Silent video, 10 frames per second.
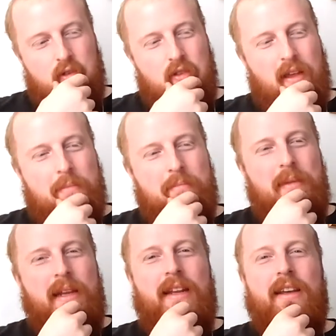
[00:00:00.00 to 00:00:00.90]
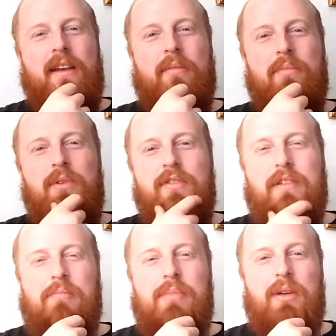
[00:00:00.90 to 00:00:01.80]
So that meaning,
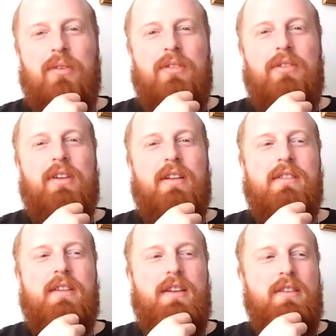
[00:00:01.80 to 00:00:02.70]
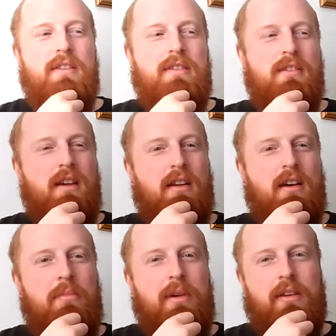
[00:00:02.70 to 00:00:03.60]
moving beyond, transcendence,
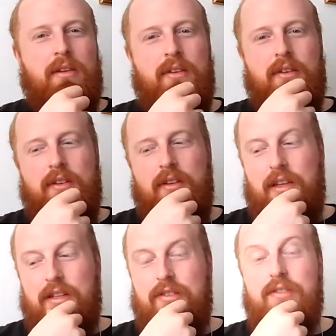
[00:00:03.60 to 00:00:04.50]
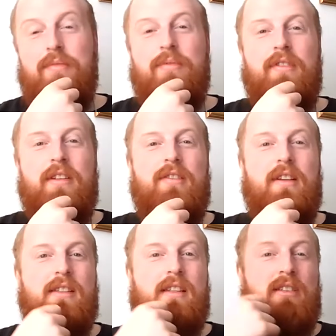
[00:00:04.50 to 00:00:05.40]
climbing, it's super
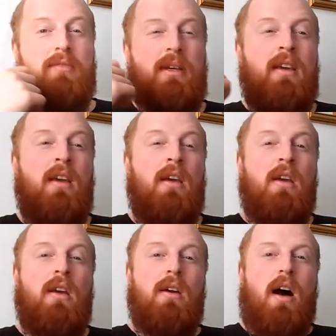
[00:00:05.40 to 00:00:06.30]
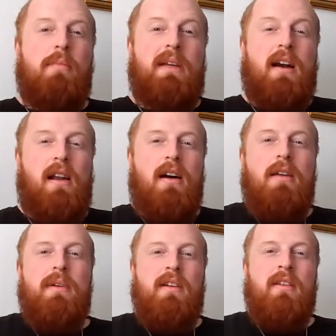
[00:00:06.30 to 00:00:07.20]
interesting to me. I mean,
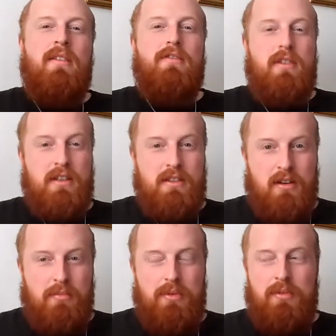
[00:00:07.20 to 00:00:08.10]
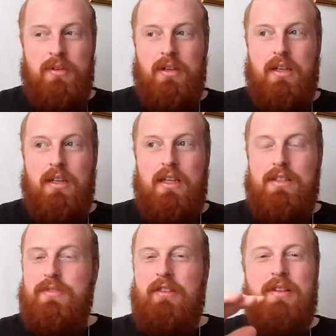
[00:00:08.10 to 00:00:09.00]
climbing, for example,
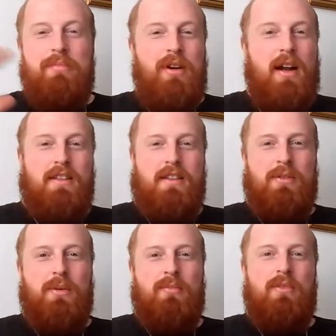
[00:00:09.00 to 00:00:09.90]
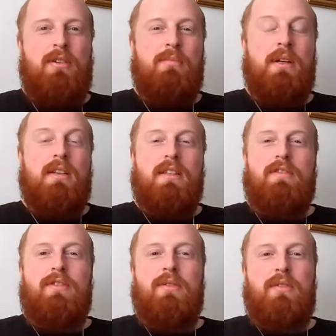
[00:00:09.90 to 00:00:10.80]
is very practical and real, because
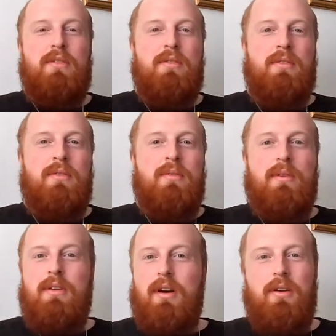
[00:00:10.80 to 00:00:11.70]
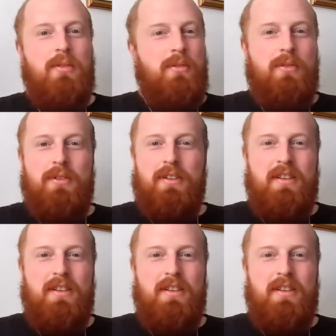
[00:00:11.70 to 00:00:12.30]
if you do go